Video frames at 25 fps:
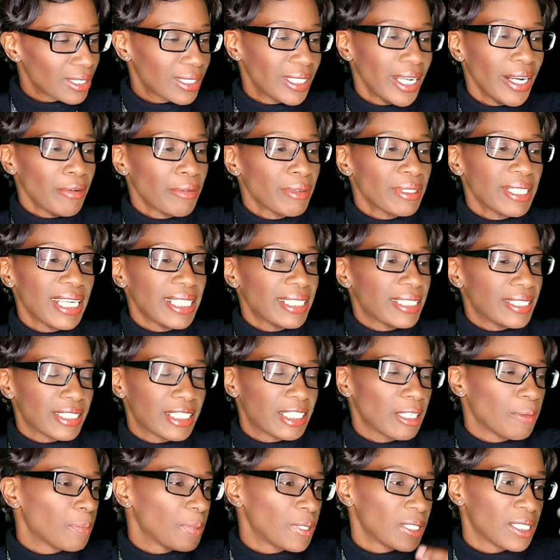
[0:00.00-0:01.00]
their
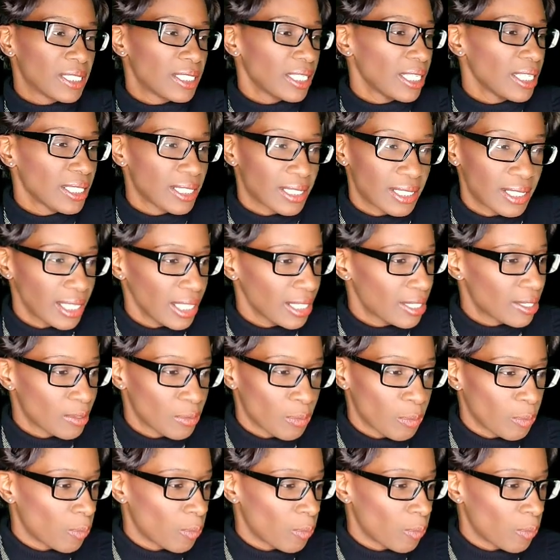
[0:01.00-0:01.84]
relationship is is it's